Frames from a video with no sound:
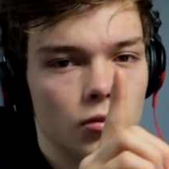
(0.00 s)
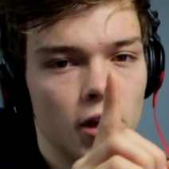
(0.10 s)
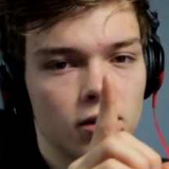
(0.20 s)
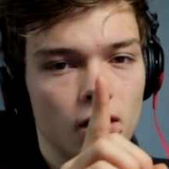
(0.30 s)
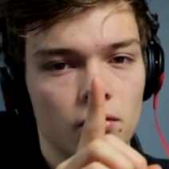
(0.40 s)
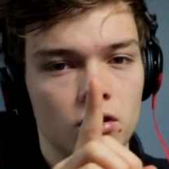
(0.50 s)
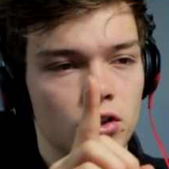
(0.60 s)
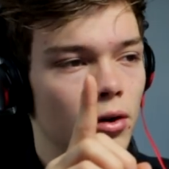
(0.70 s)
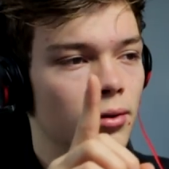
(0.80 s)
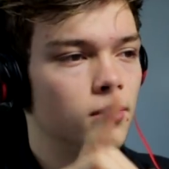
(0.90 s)
That's 70
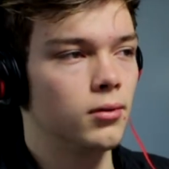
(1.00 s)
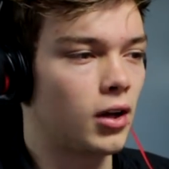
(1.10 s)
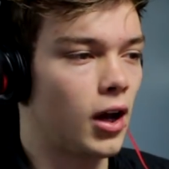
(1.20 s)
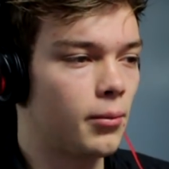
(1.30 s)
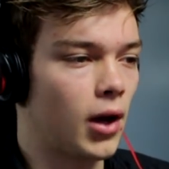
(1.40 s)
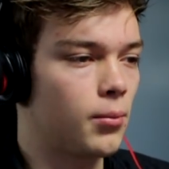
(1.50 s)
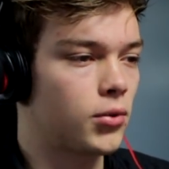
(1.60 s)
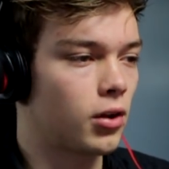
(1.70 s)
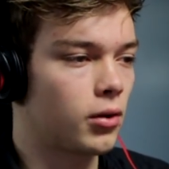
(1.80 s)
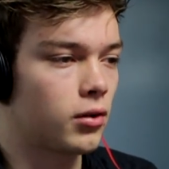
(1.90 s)
show. I'm I'm
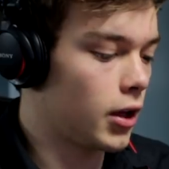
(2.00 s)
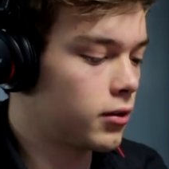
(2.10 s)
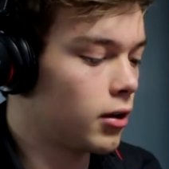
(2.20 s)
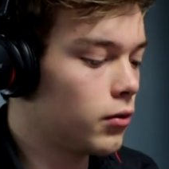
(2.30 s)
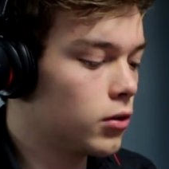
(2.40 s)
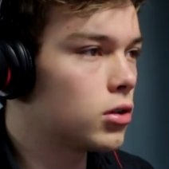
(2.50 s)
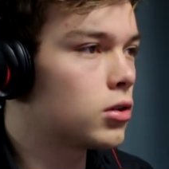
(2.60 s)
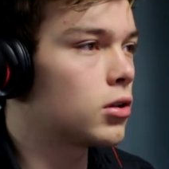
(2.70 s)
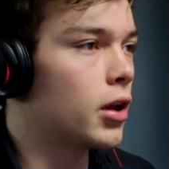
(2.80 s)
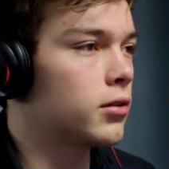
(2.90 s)
serious. That's seven.
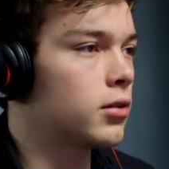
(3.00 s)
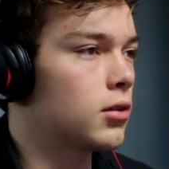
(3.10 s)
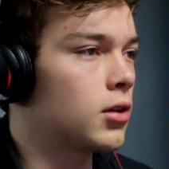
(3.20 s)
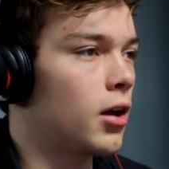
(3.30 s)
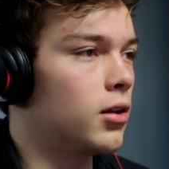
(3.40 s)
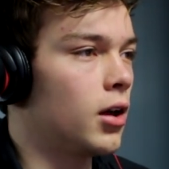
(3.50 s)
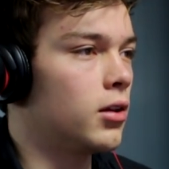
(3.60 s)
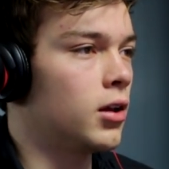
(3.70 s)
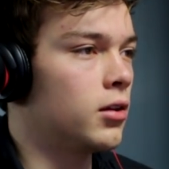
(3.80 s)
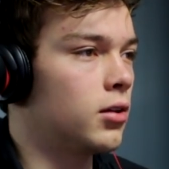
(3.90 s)
That's that
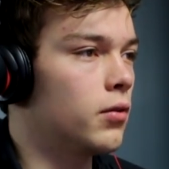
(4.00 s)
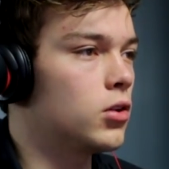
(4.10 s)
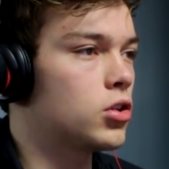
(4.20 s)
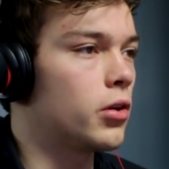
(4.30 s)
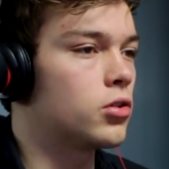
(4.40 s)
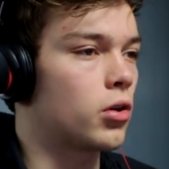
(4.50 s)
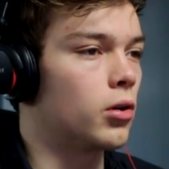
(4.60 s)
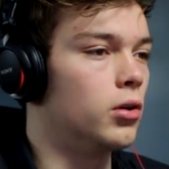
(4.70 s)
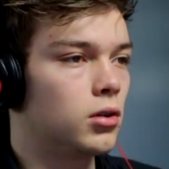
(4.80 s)
that that 70 show intro.